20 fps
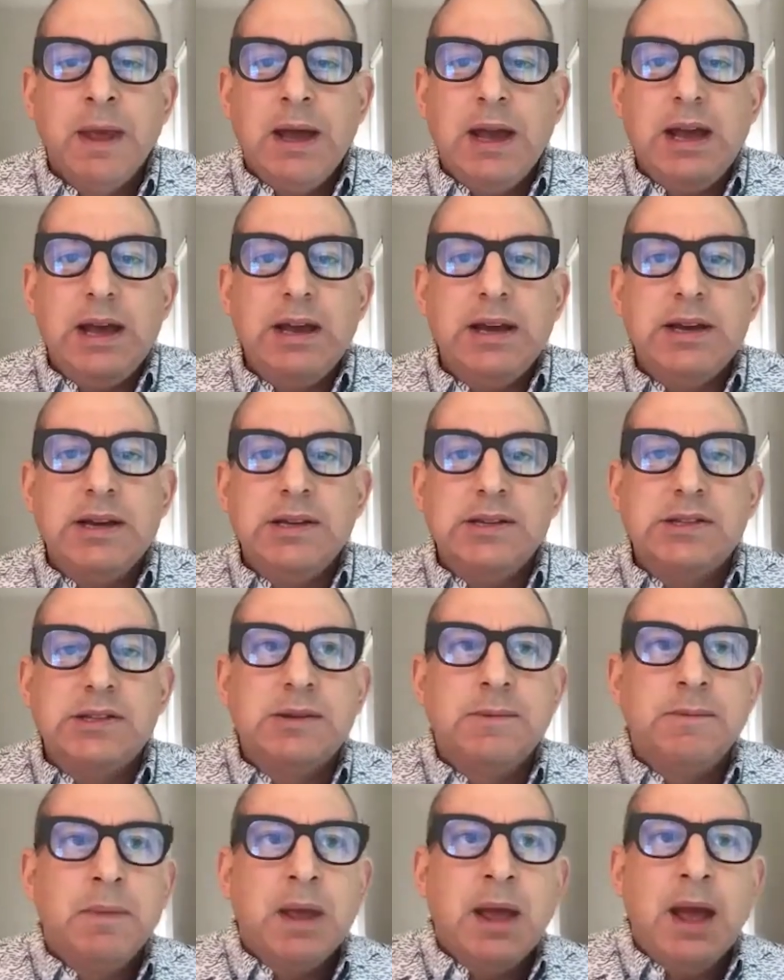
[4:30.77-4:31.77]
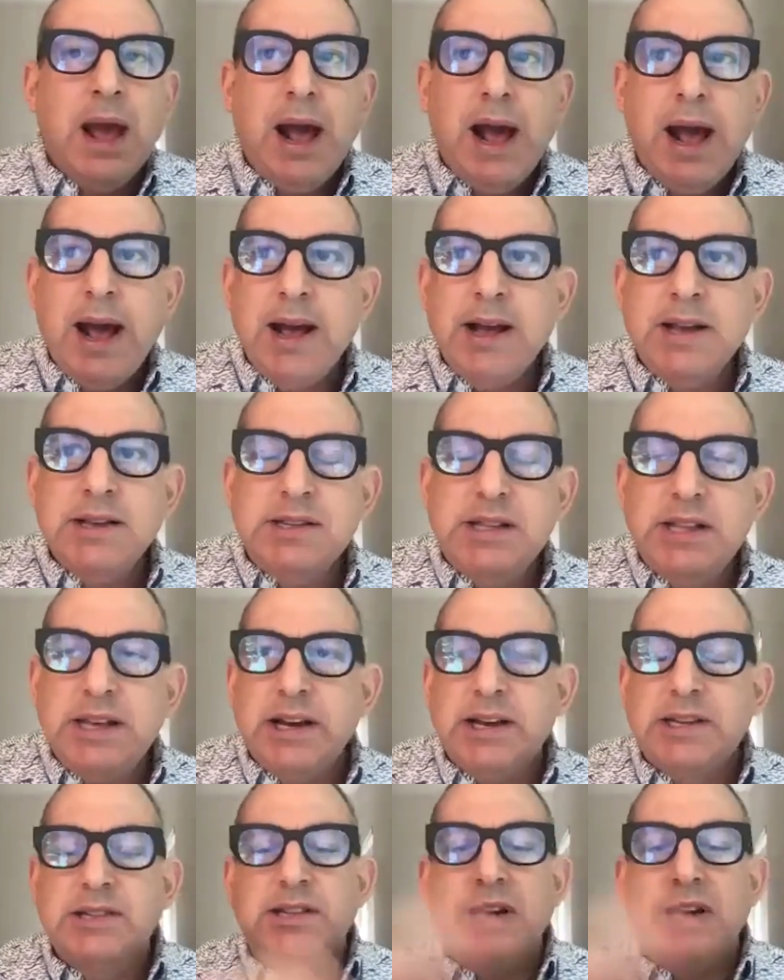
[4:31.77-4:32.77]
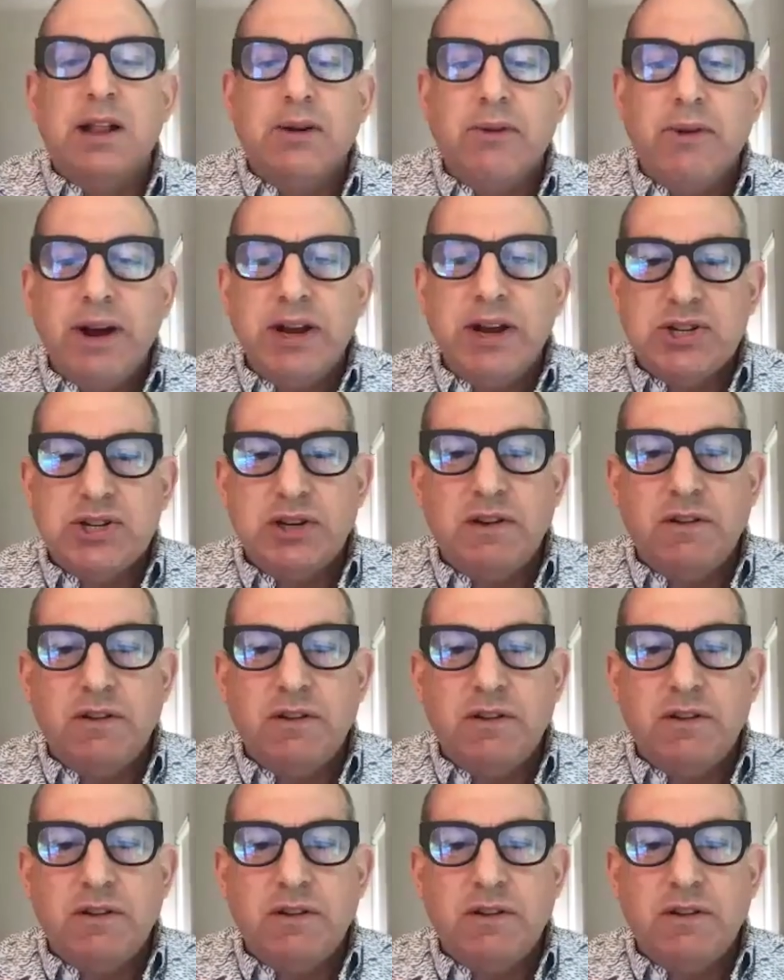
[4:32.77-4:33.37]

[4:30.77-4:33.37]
is as the acceleration